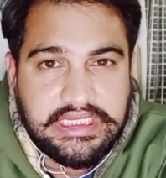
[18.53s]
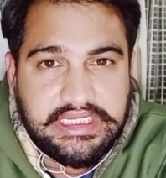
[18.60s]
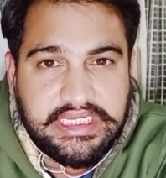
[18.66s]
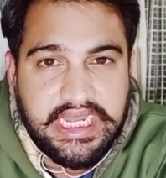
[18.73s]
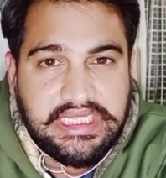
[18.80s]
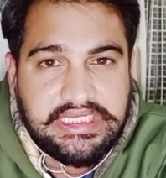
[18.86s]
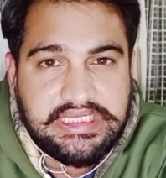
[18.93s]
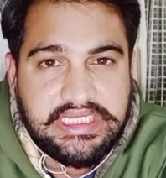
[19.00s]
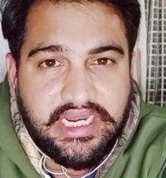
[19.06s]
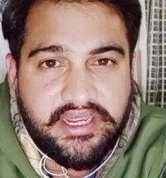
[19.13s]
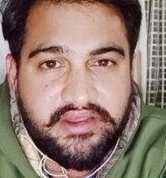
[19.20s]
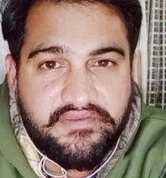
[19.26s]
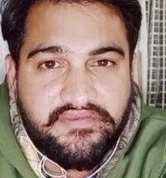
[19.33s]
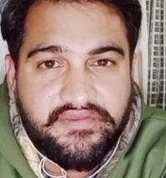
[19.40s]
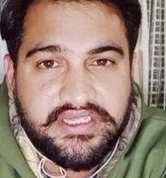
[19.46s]
tells the
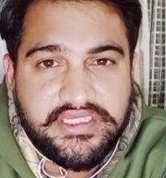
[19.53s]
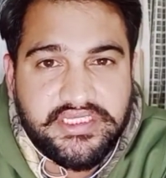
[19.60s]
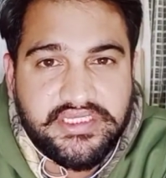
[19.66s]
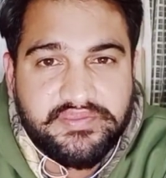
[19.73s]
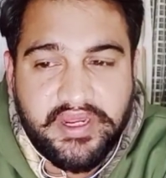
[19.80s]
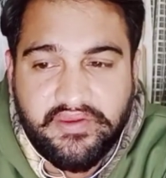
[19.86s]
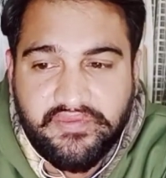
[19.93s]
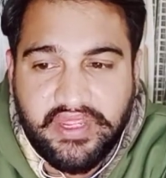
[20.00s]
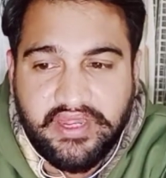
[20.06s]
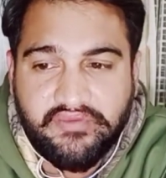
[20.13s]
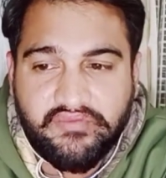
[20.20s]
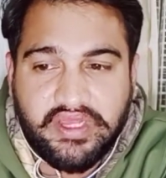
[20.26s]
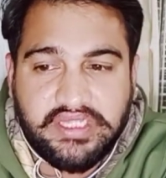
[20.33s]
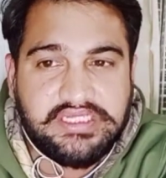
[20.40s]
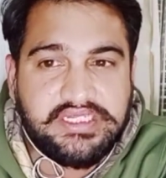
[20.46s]
difference between
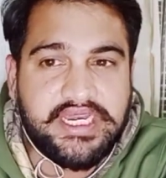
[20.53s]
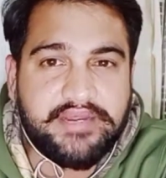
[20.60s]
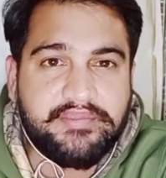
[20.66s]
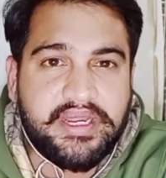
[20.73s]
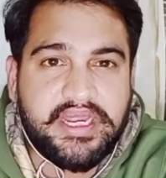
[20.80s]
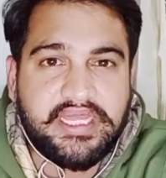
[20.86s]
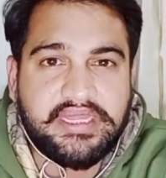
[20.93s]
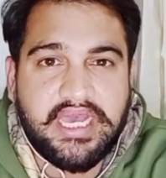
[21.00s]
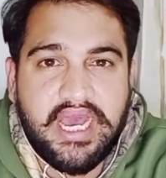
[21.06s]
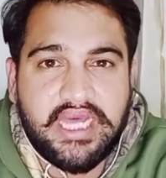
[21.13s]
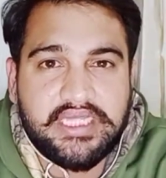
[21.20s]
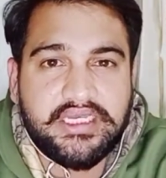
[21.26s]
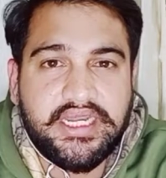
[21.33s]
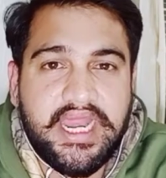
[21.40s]
one statement and the other,